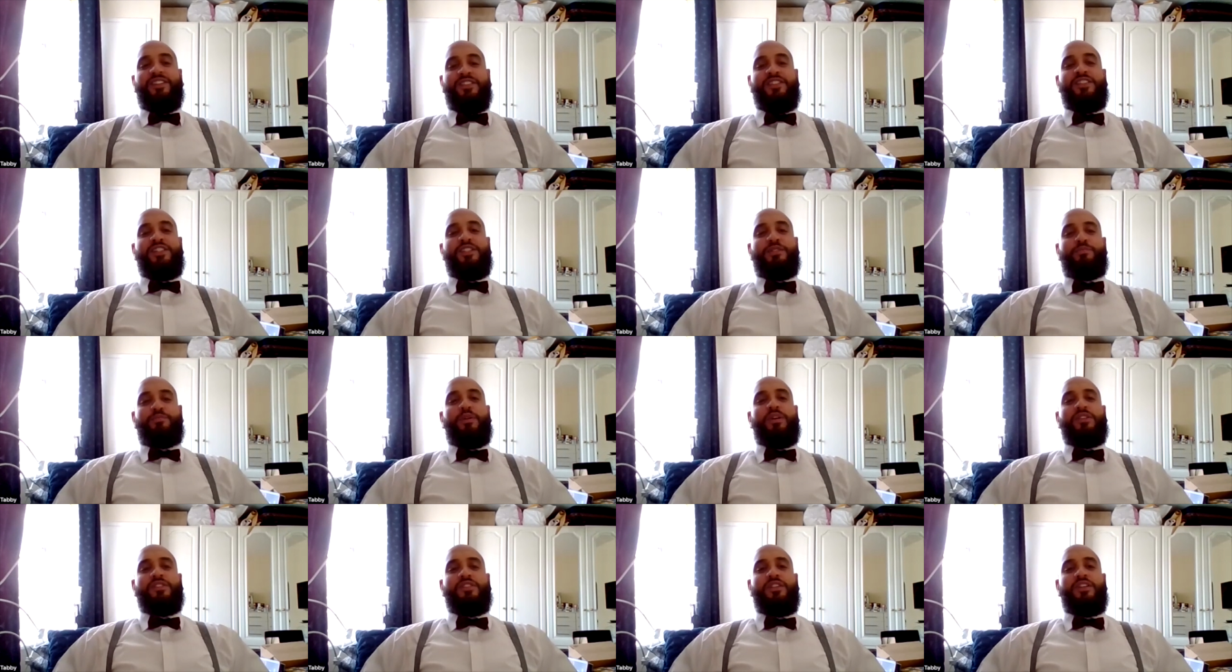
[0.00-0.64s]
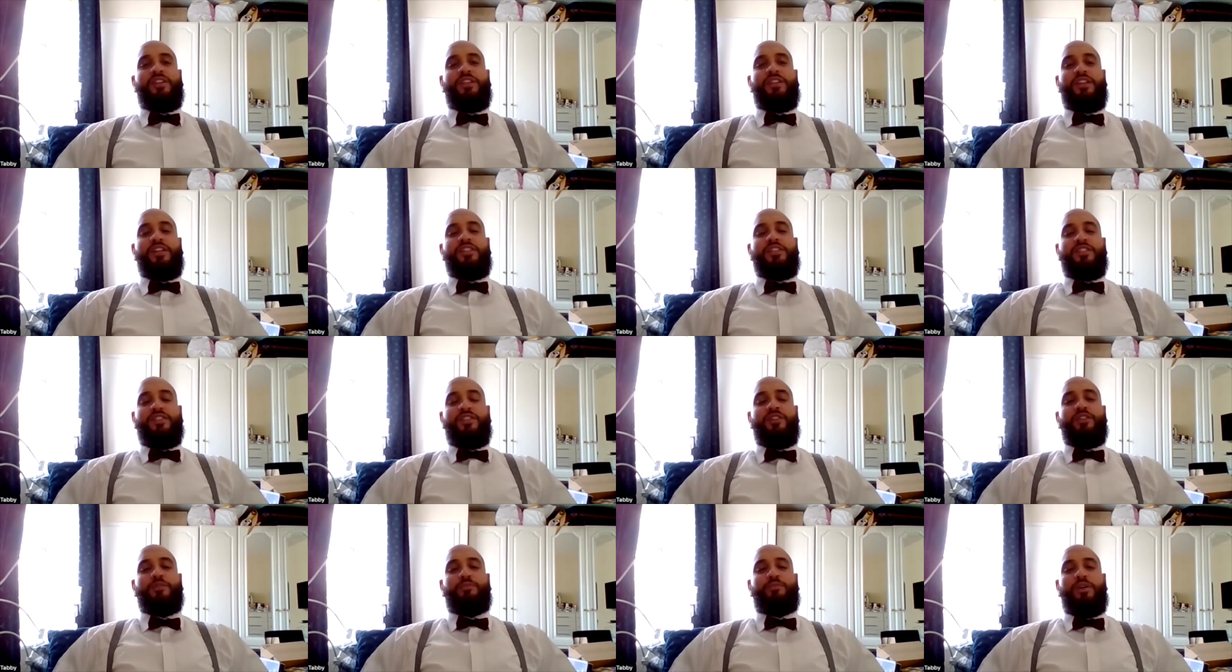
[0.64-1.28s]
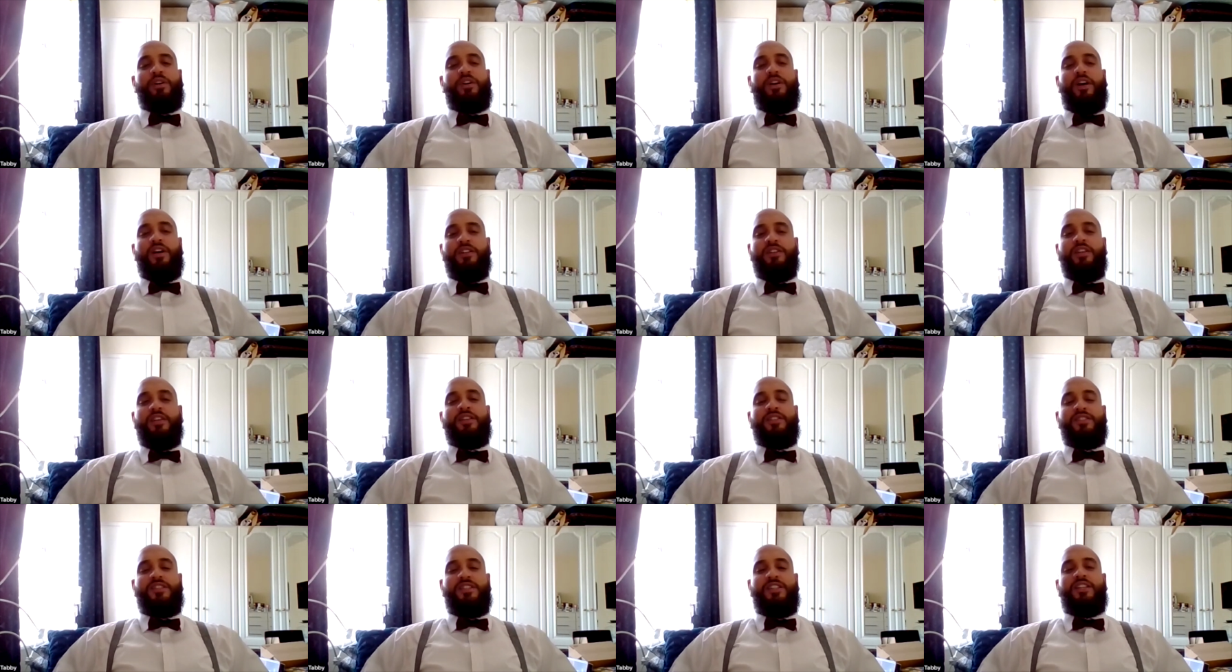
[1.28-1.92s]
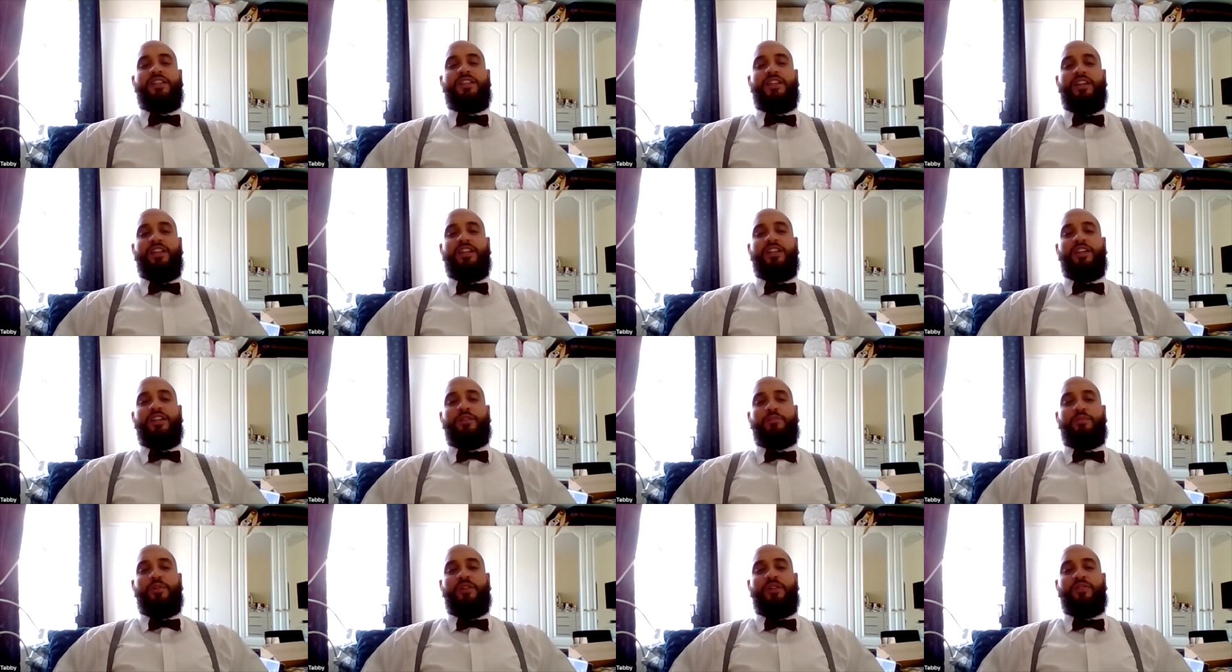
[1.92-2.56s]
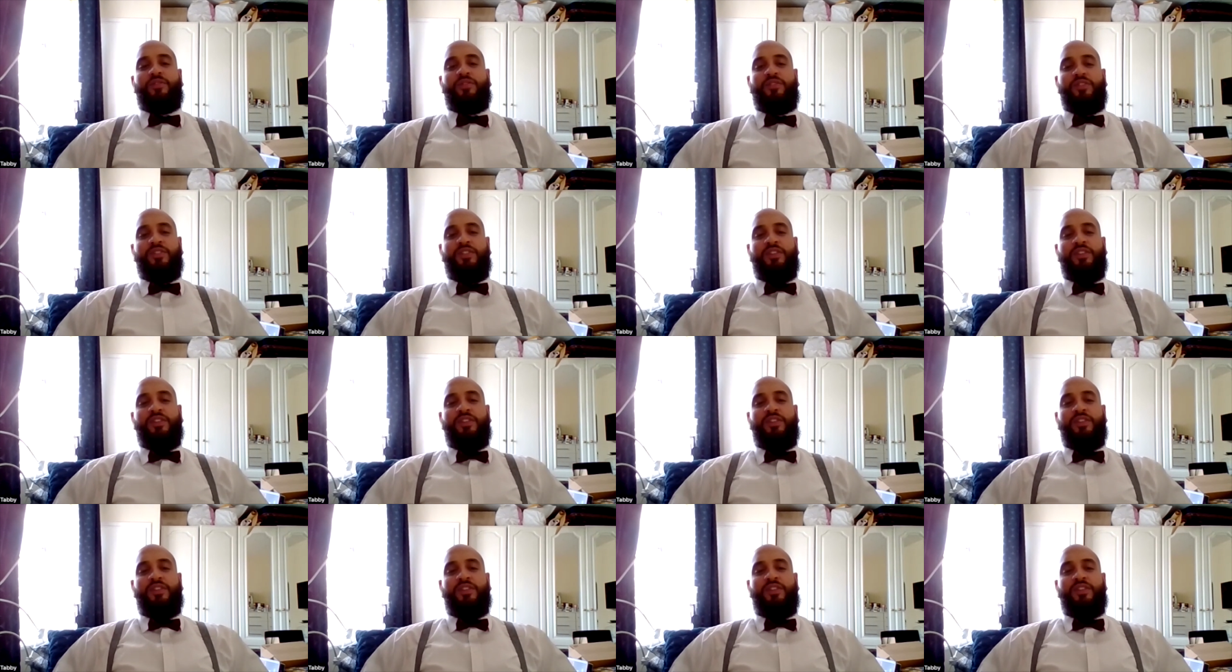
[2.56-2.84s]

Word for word: She's Pakistani. Yeah, she got the. Pa- I, I seen it in her, bro.